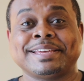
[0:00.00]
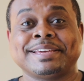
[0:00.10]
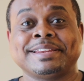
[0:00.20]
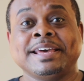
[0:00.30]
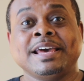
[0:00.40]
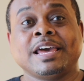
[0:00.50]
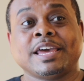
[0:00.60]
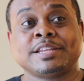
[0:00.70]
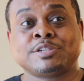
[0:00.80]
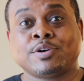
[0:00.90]

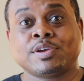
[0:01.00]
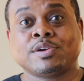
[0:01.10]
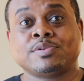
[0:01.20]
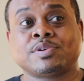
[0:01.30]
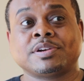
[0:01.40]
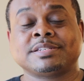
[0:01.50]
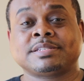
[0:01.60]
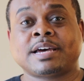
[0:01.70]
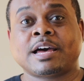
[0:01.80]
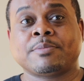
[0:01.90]
in Tokyo during this
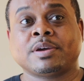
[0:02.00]
time,